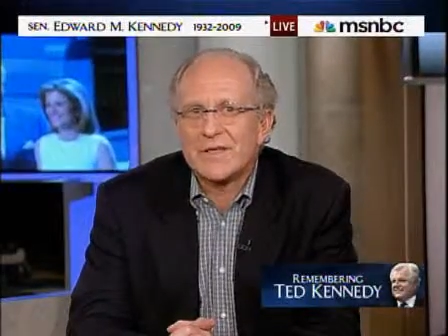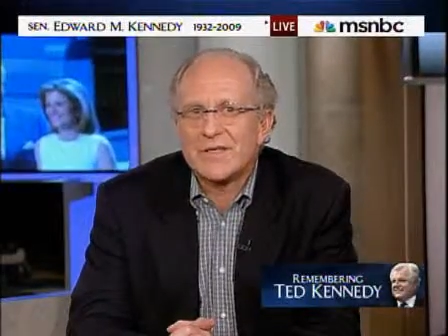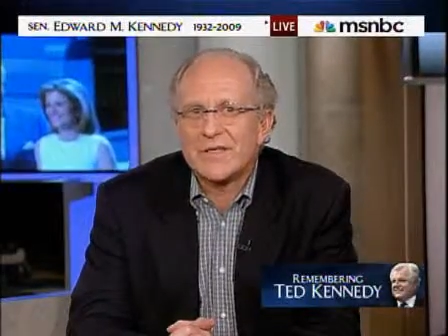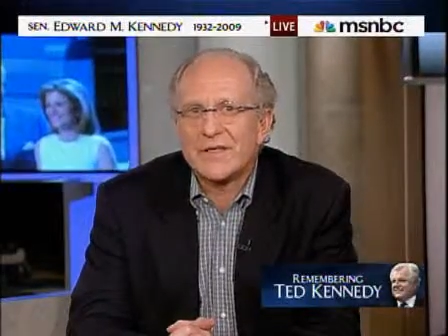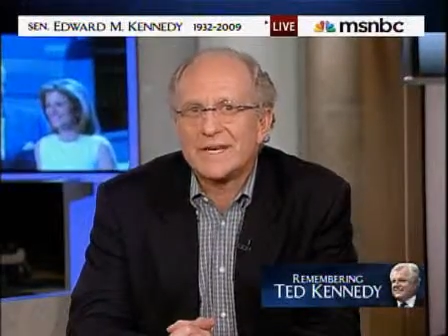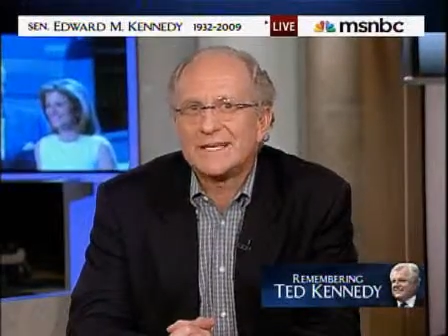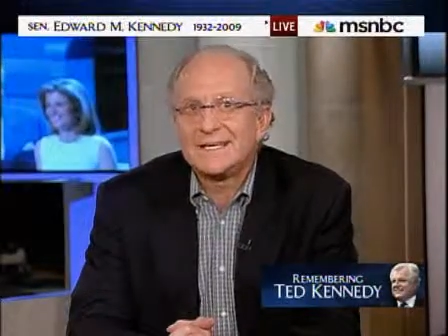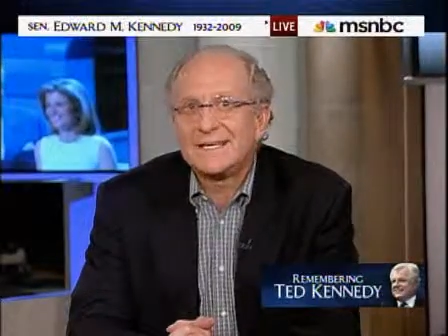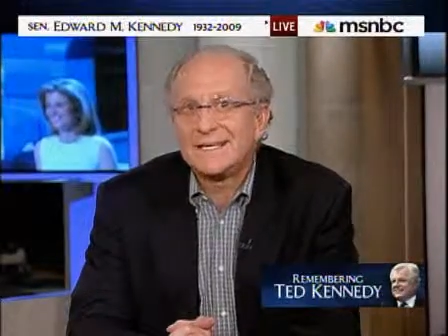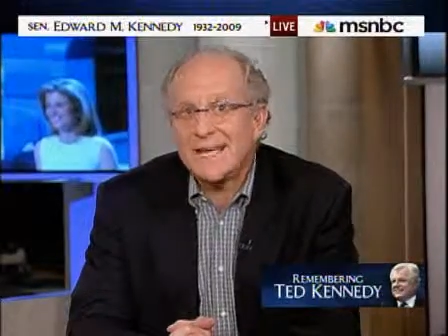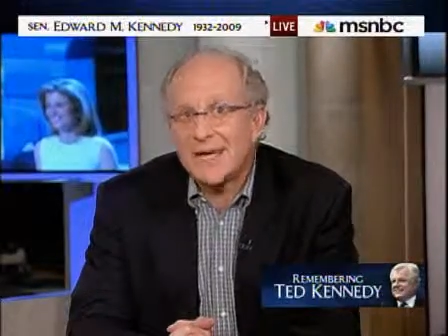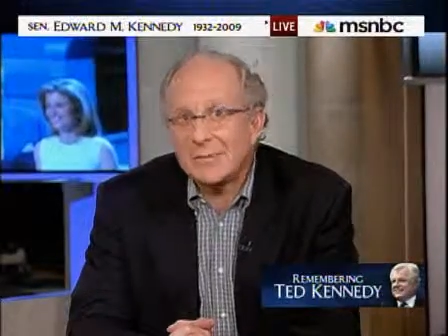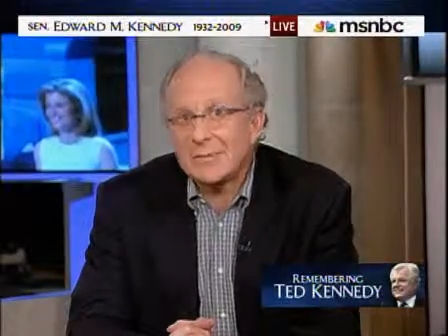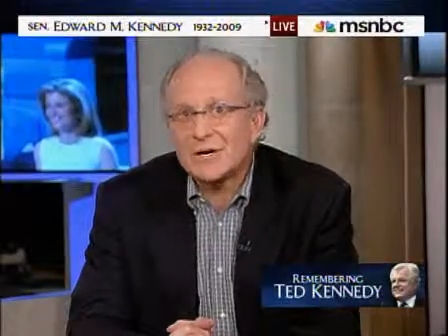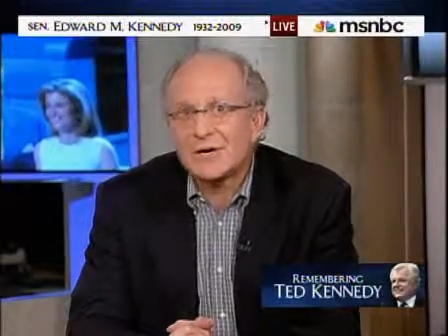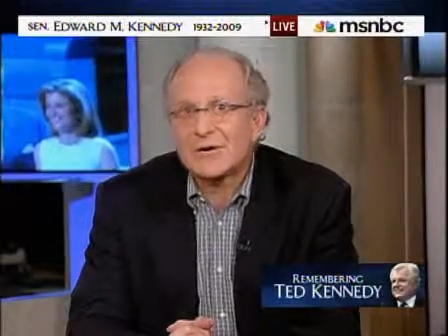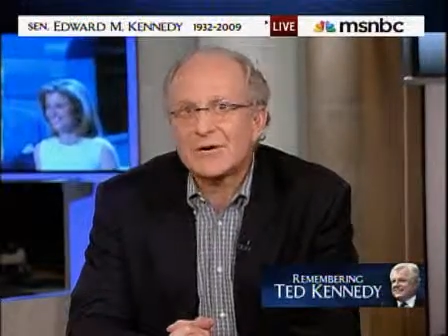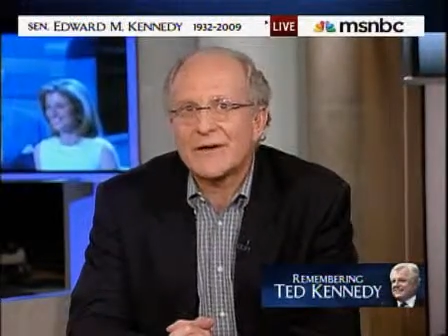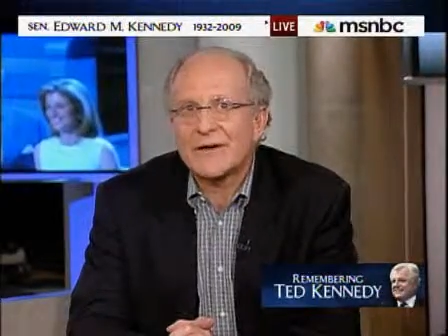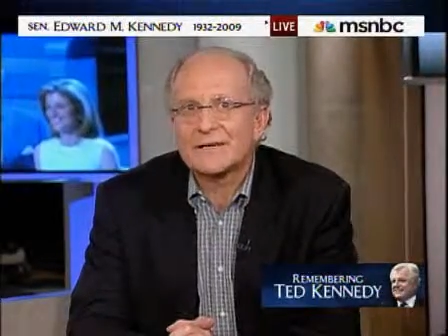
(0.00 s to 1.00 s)
that
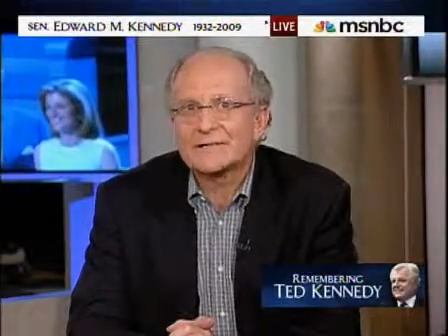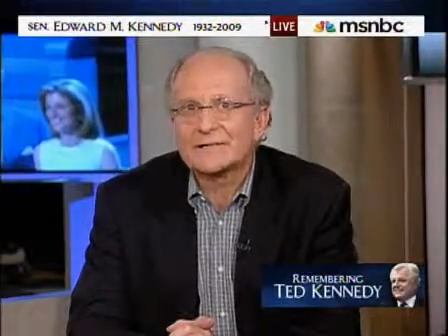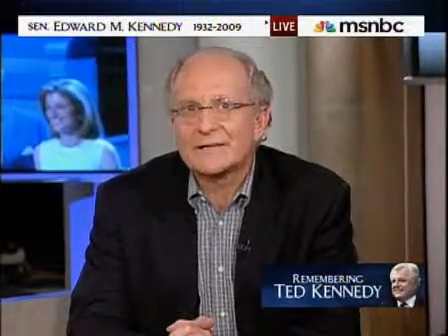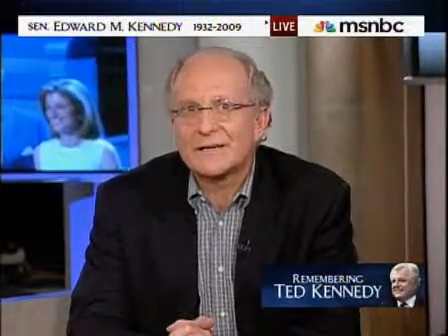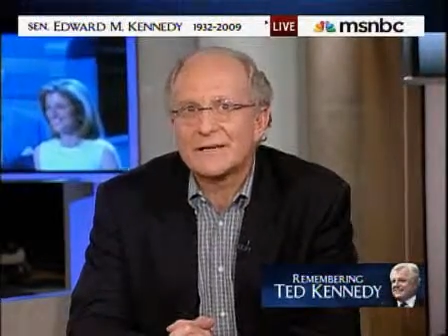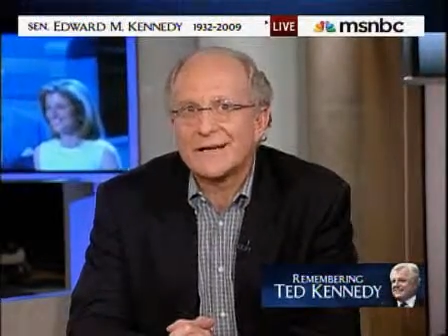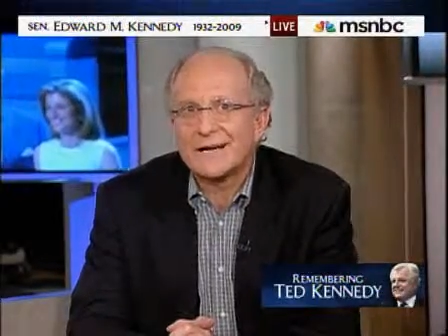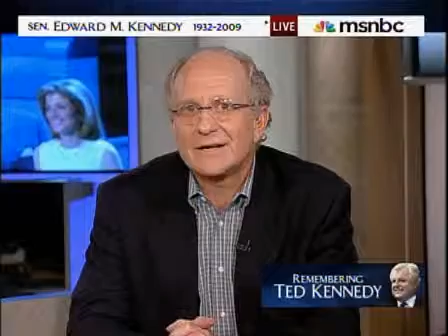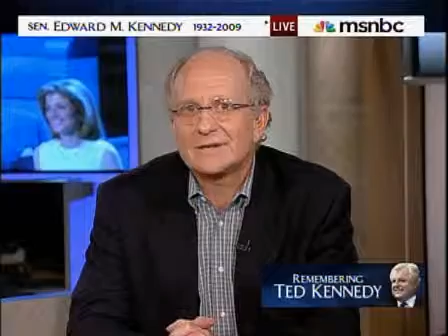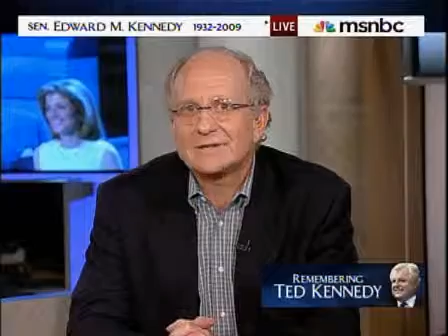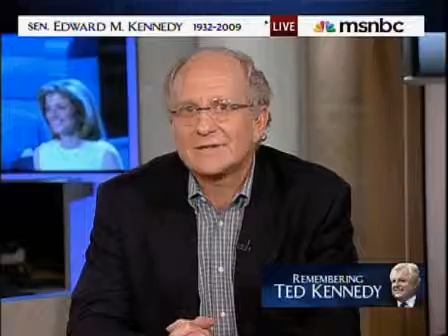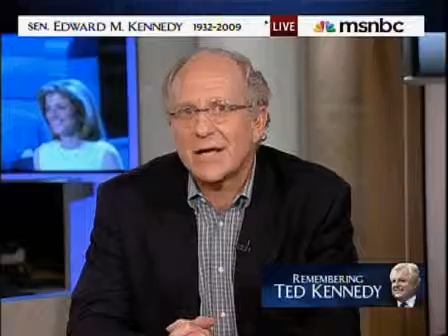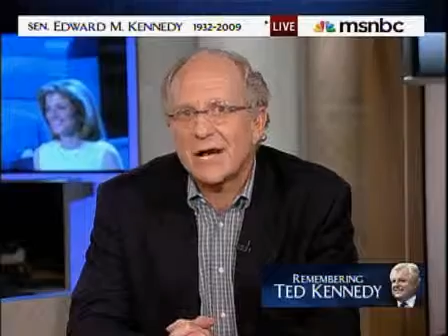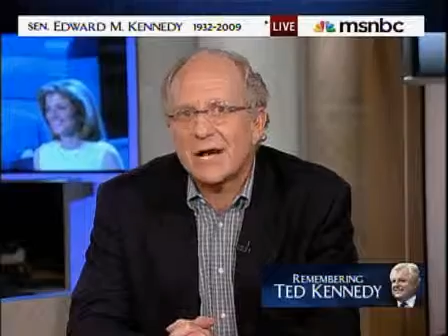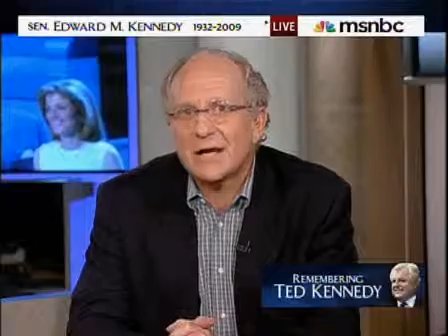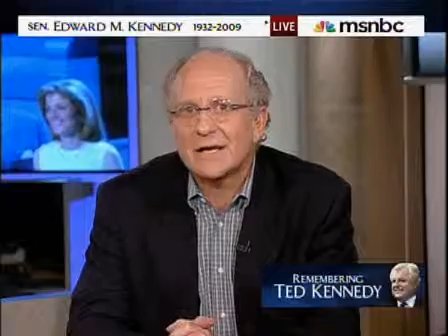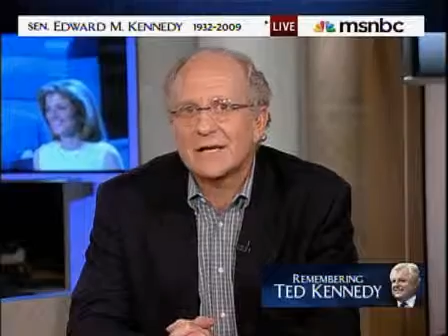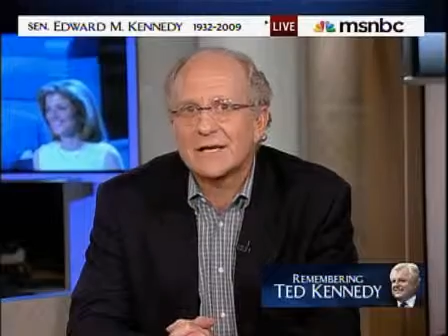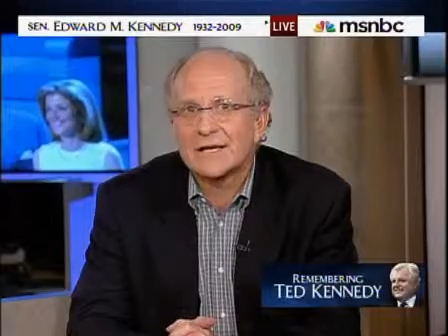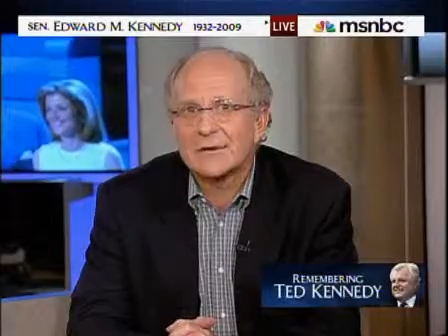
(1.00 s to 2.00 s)
Democrats are now
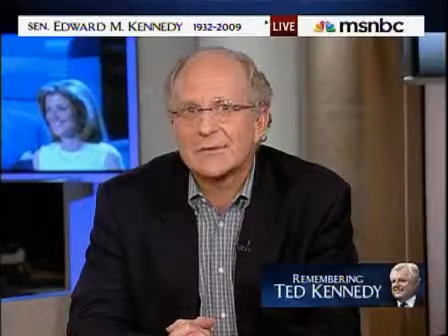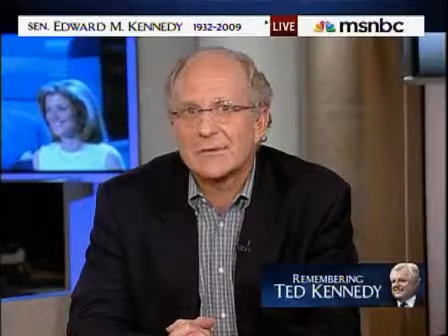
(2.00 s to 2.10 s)
talking